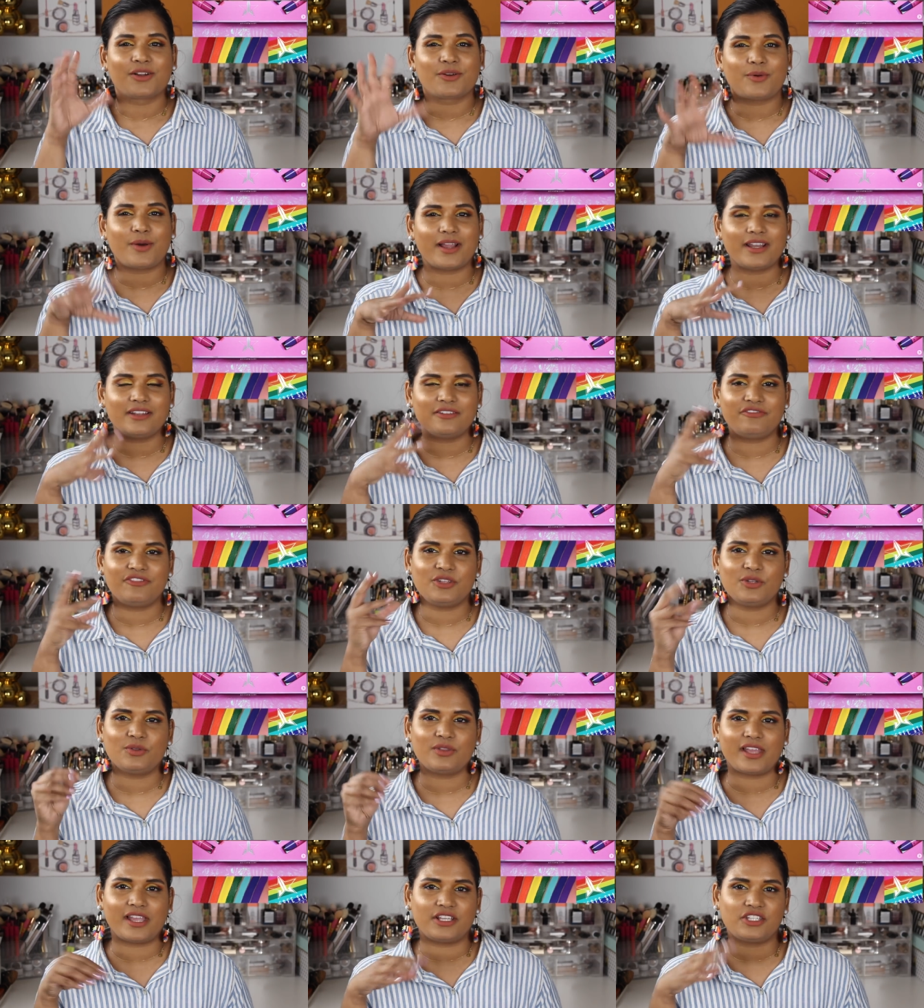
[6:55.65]
quite a
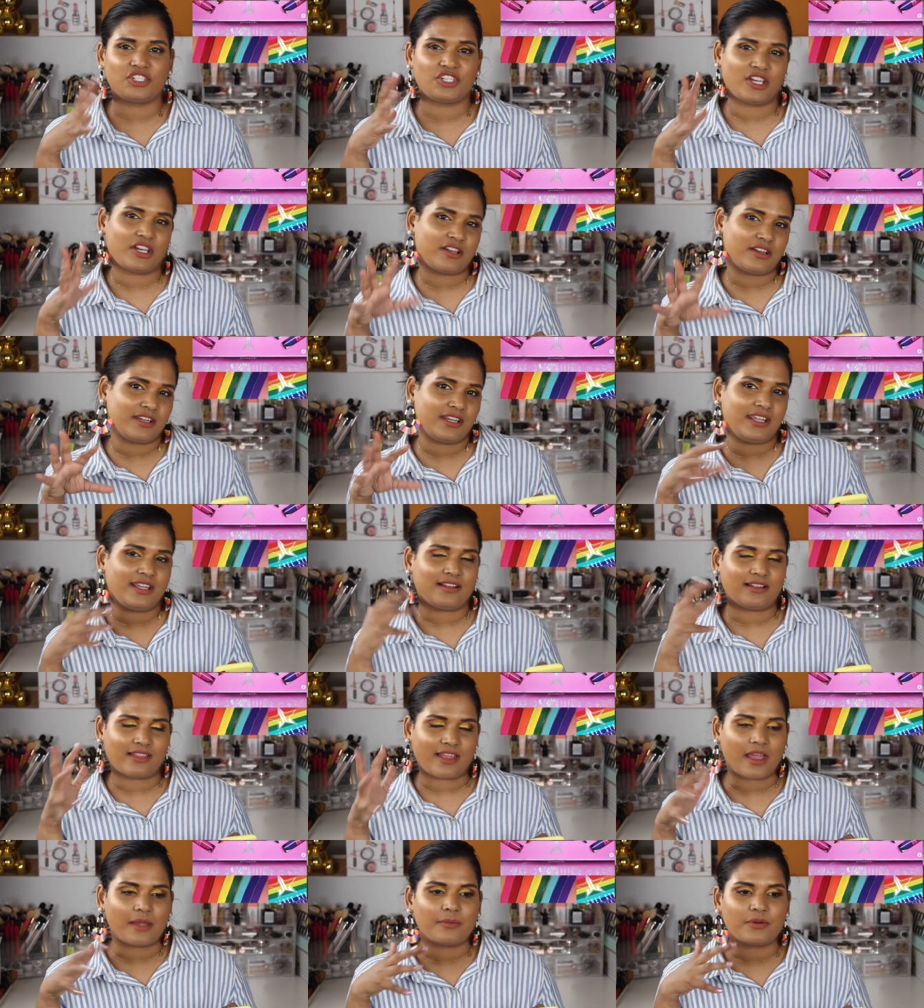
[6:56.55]
few like charity
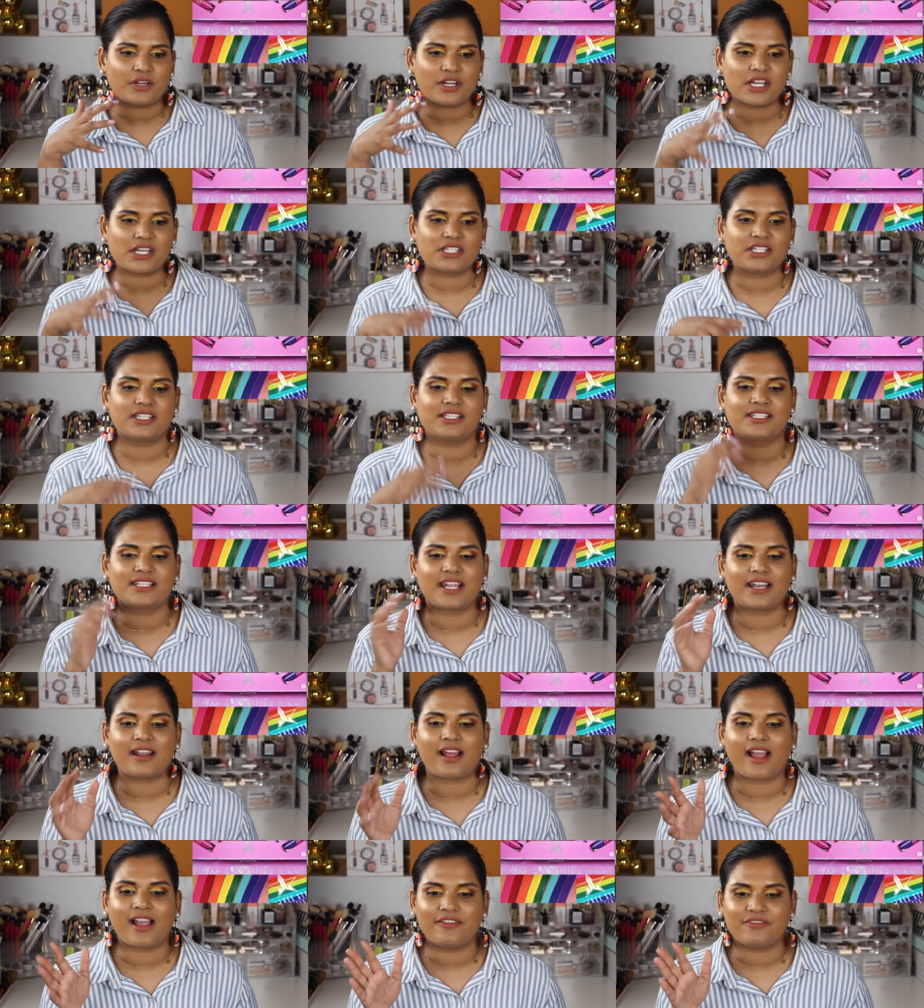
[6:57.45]
collaborations
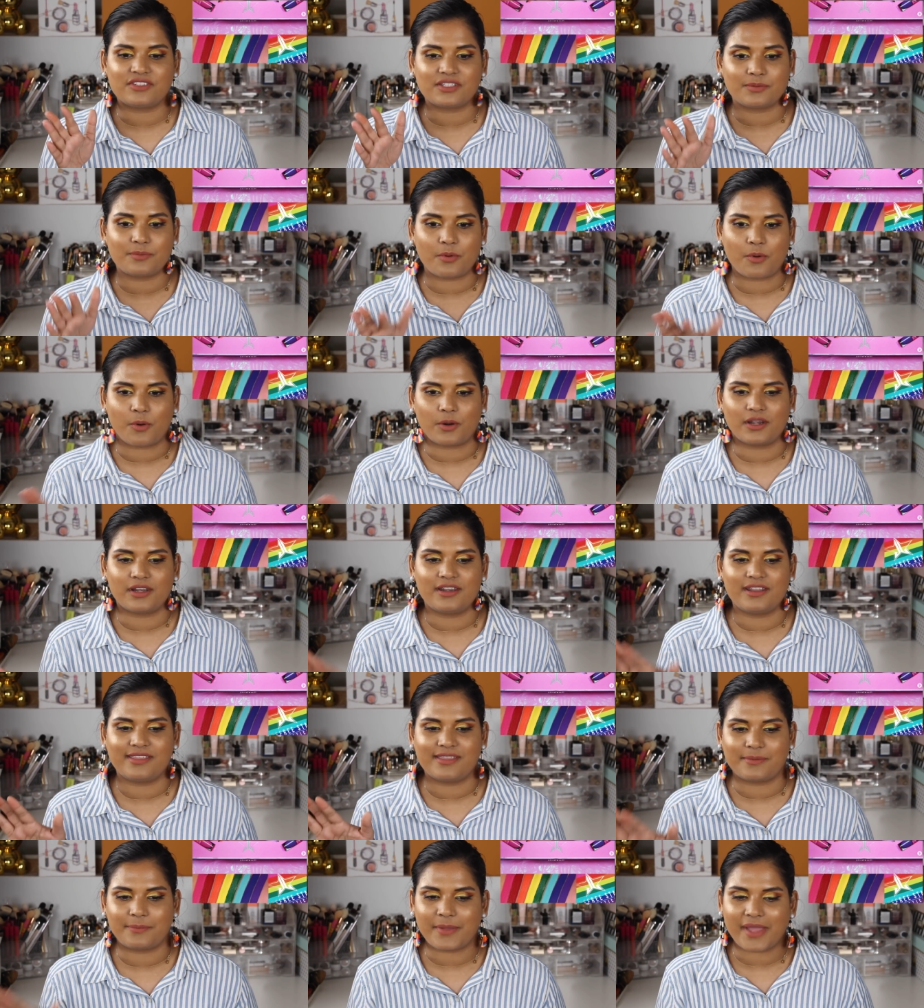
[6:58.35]
that I've
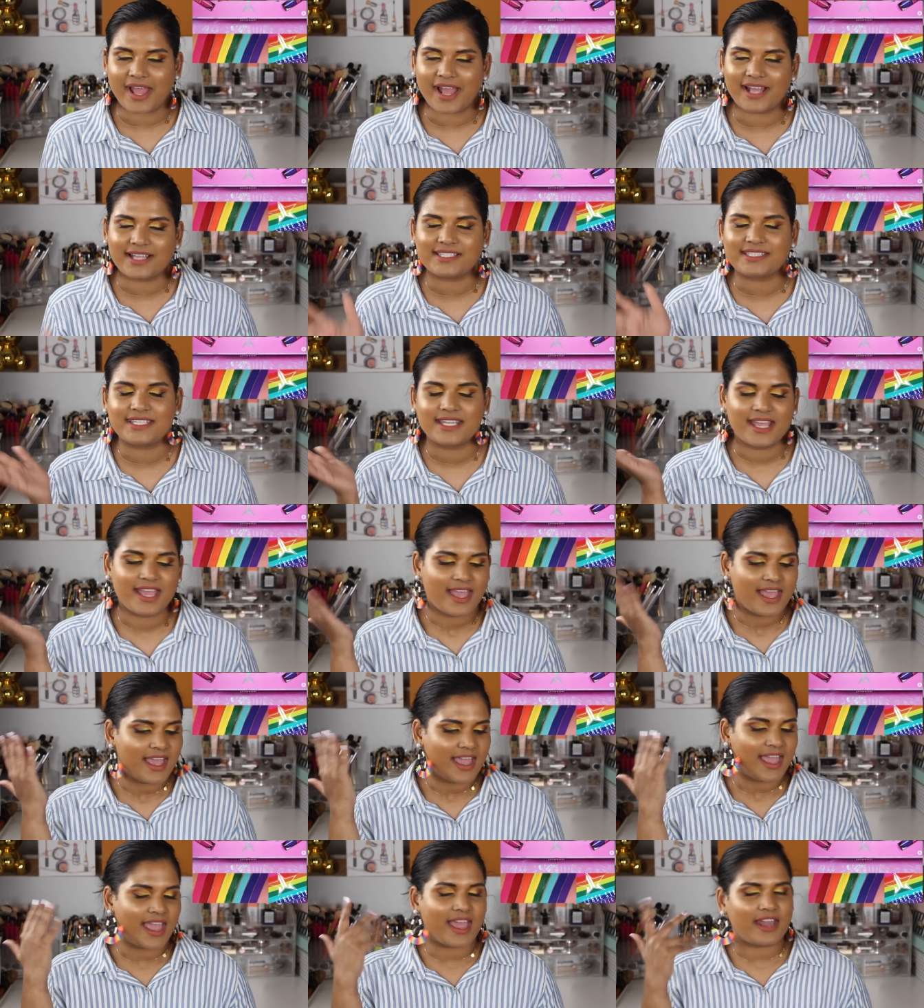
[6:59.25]
supported in the past
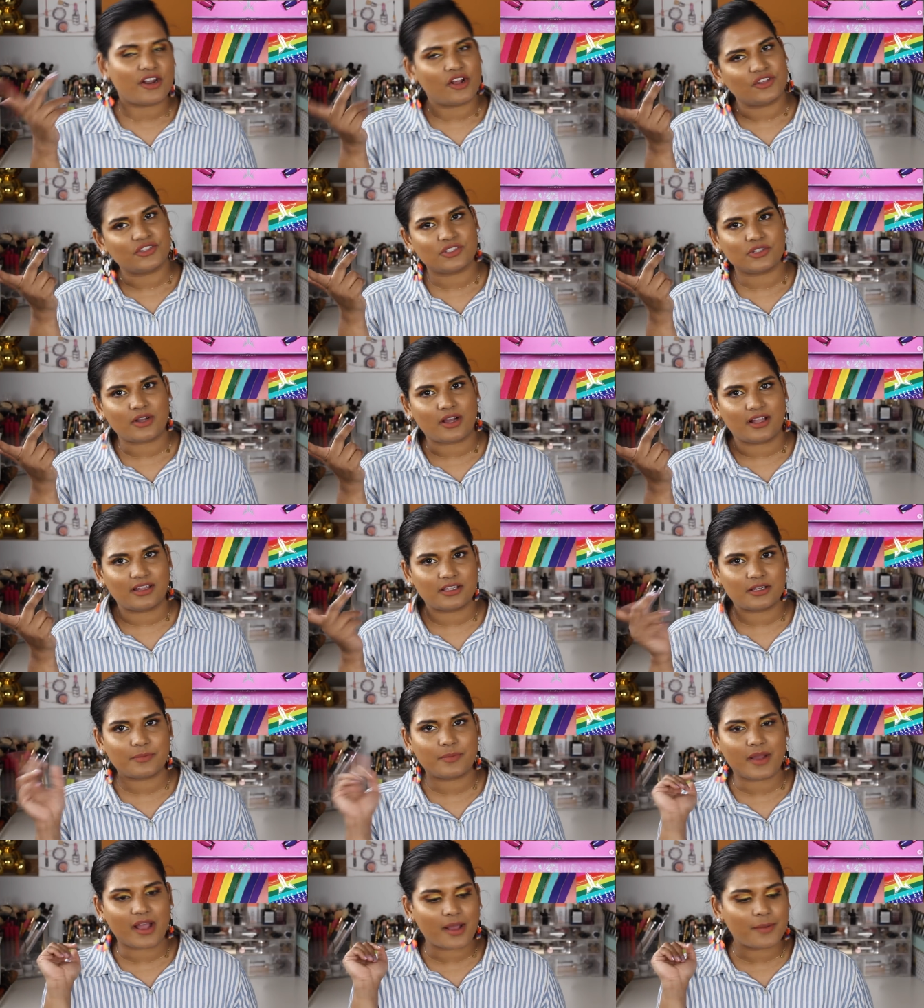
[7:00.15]
and also
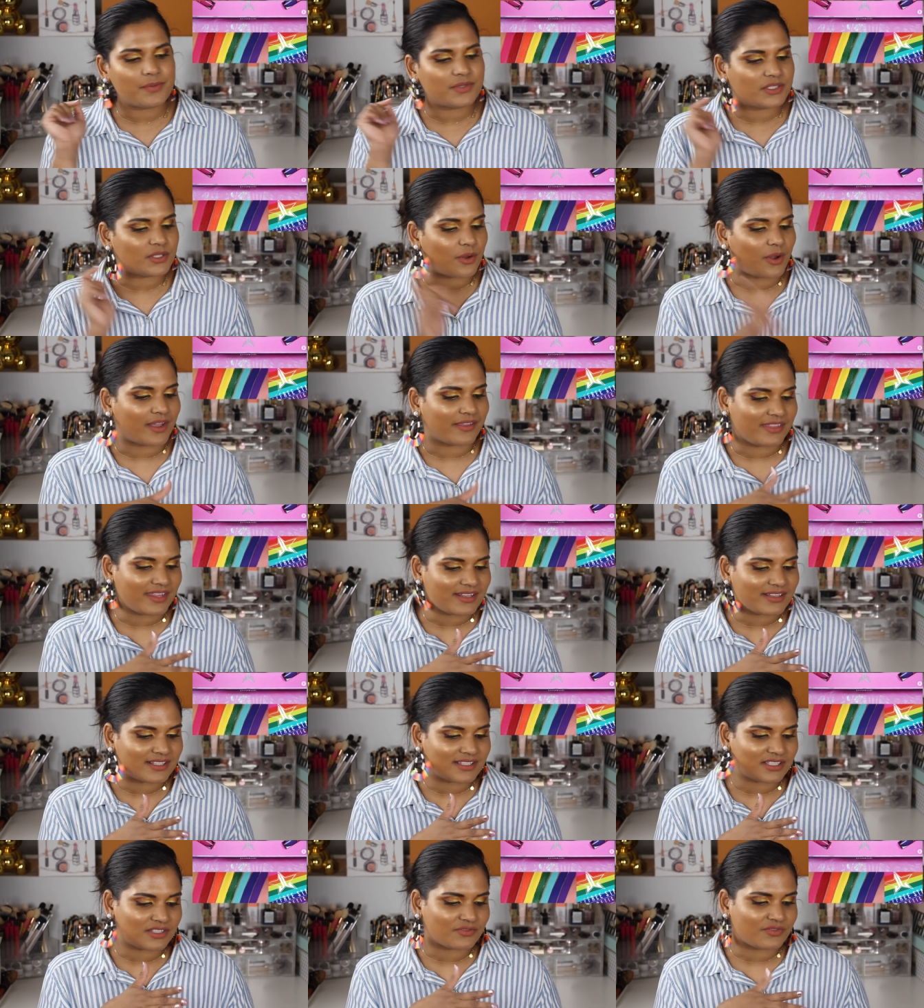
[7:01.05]
ColourPop. So I
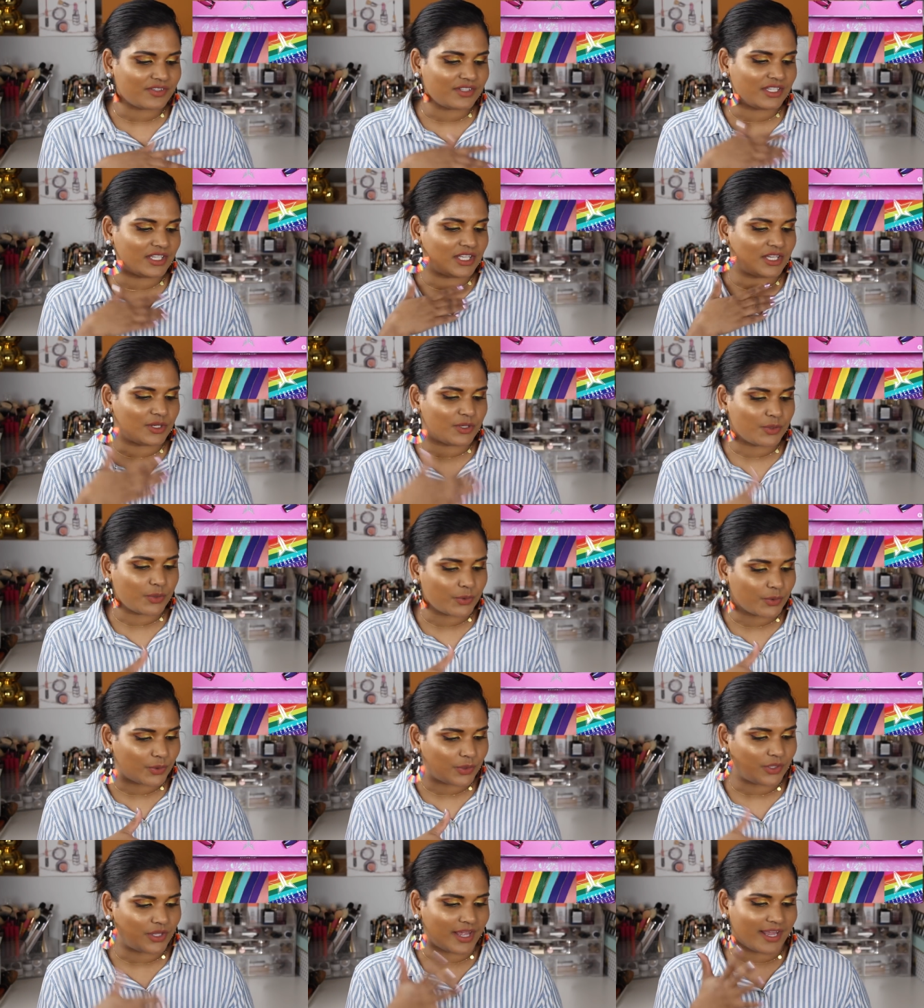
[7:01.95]
think this is really
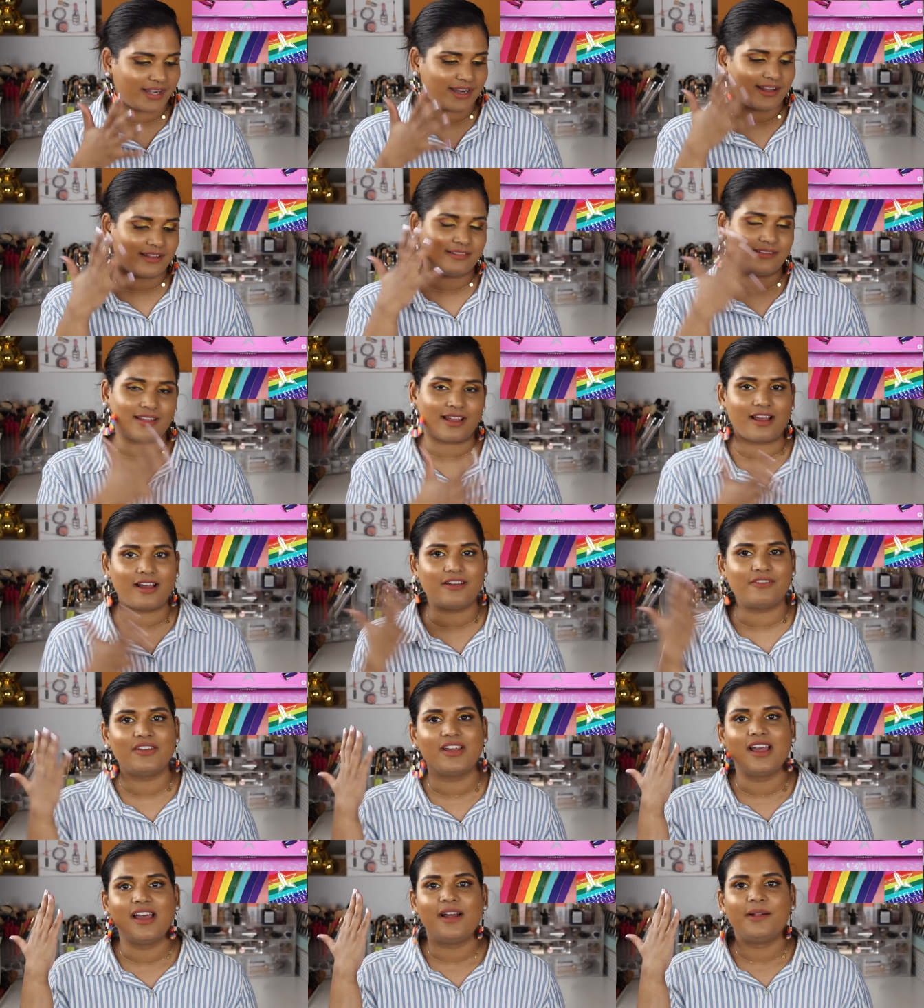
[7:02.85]
cool and I
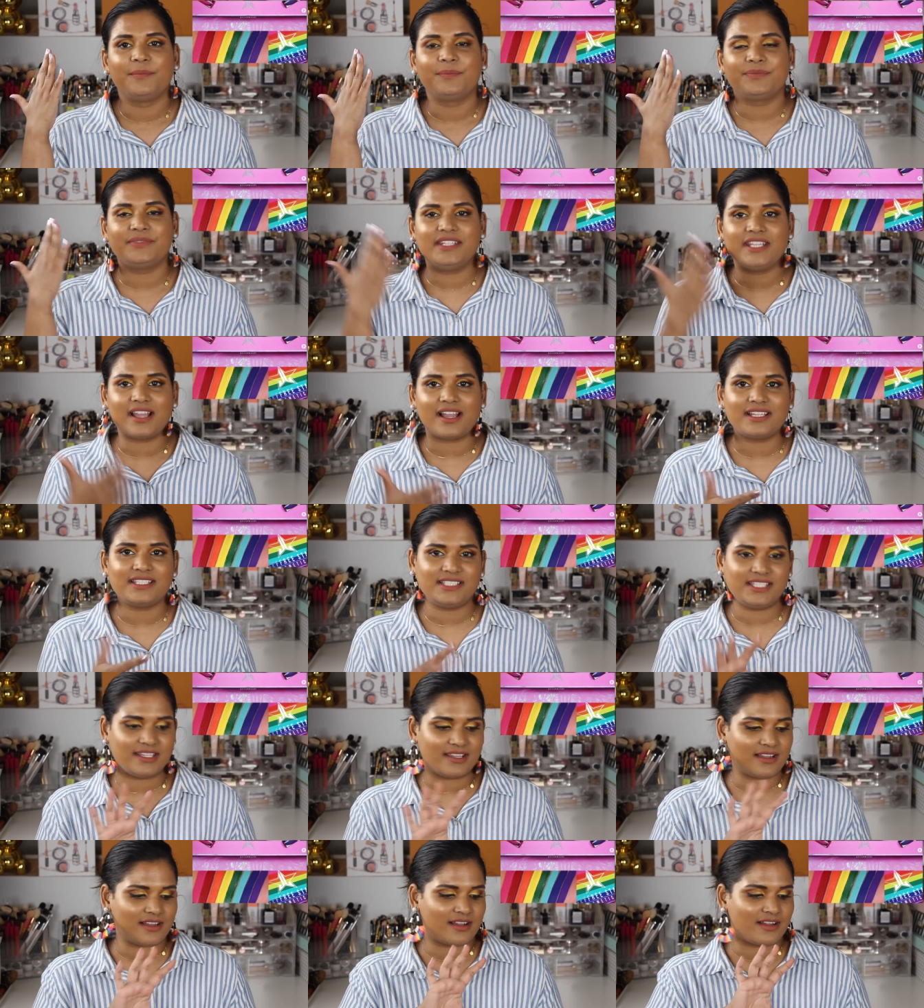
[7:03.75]
love the
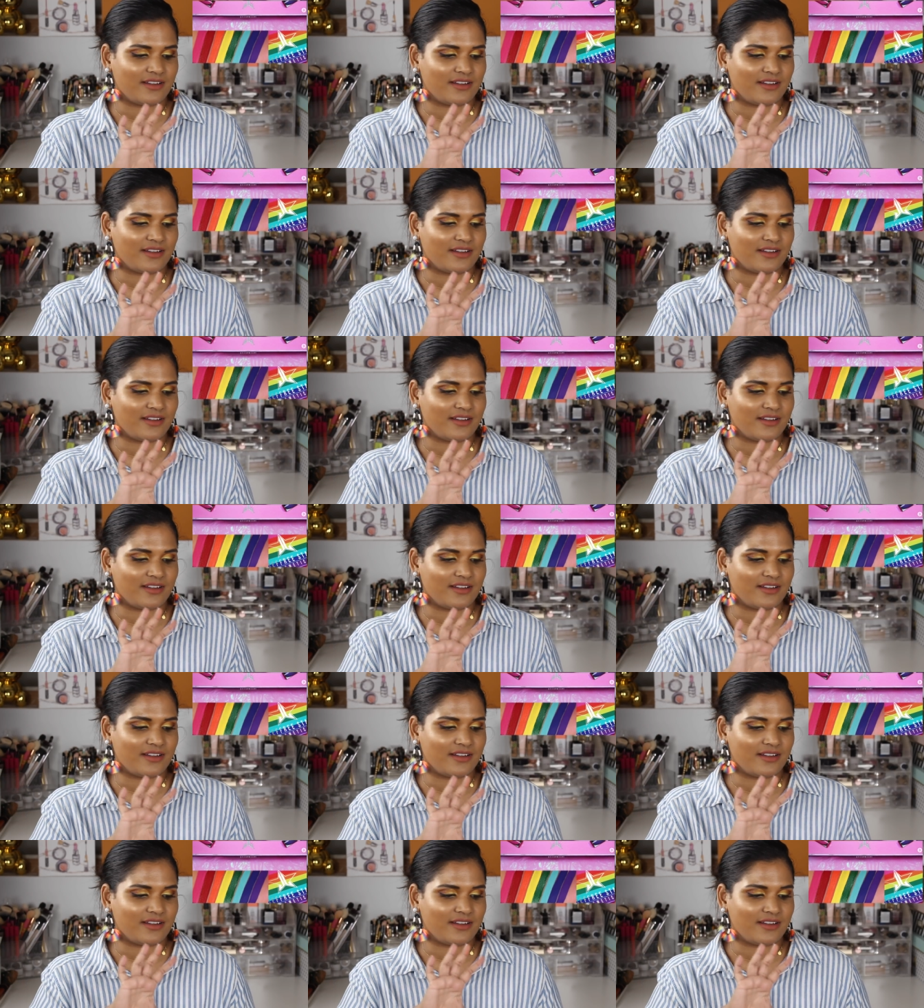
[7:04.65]
idea